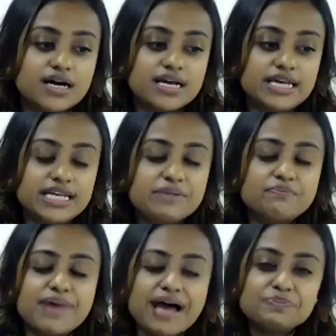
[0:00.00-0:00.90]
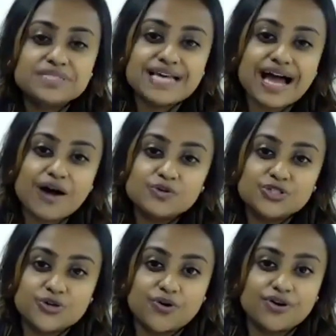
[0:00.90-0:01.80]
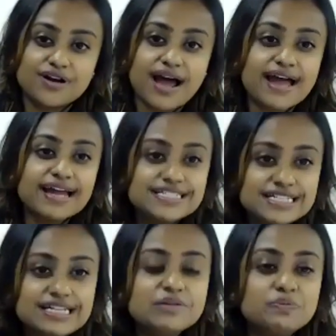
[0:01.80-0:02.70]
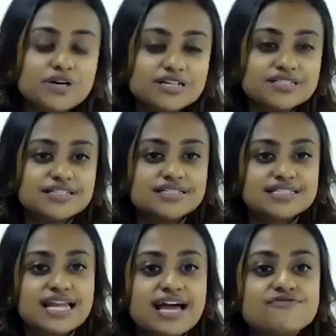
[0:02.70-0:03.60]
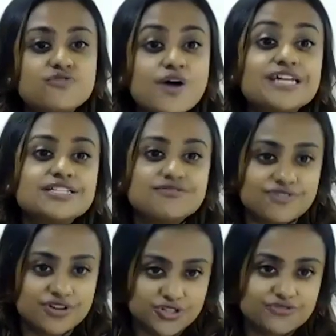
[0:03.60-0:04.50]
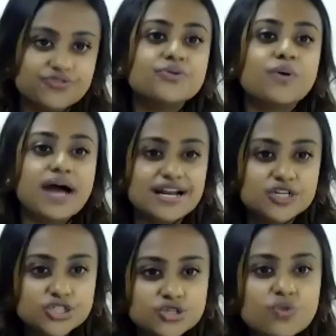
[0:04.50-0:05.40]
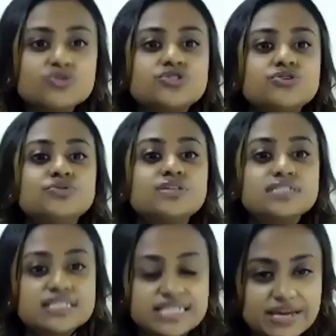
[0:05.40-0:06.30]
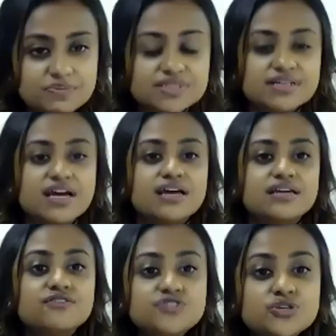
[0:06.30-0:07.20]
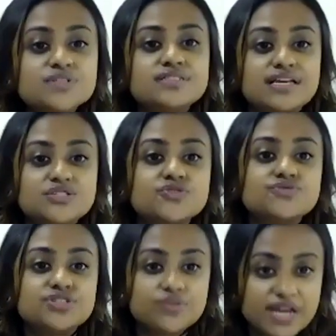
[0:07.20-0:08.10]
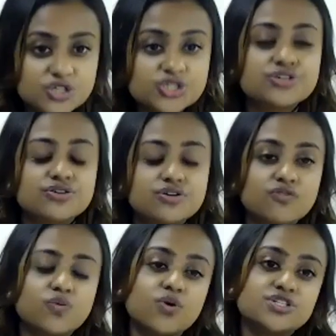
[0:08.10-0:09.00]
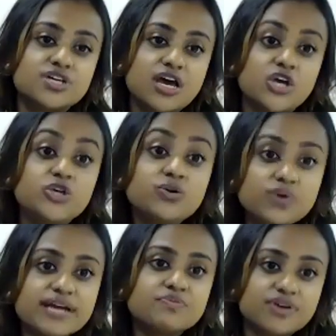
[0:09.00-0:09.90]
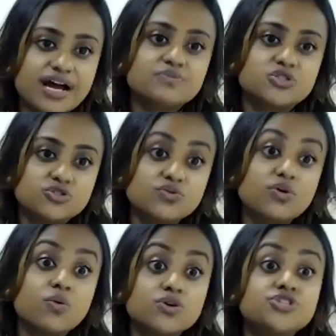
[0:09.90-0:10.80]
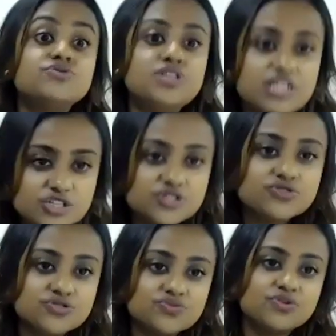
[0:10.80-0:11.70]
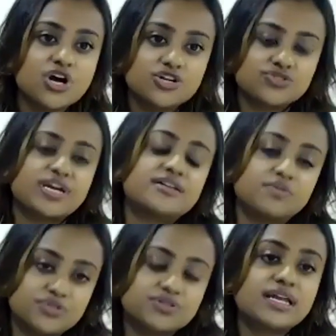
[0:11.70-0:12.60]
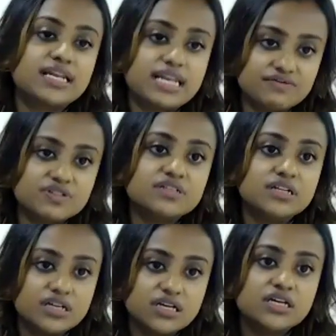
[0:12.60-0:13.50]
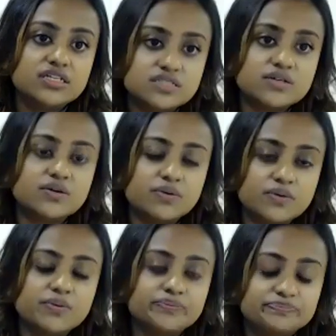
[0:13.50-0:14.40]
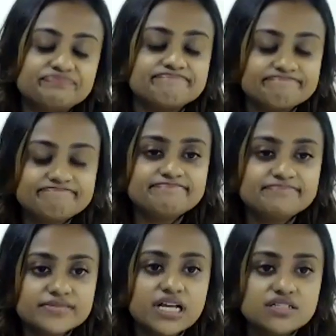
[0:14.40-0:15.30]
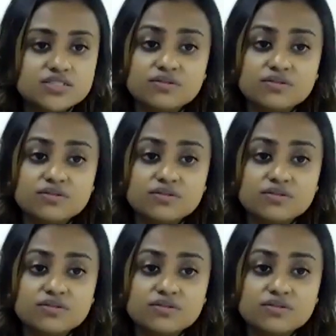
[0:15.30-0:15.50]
it maps out your ideal person's life right in front of you and shows you the steps, gives you a sense of direction of what you can perhaps do or what you need to do to get up to that level. So, so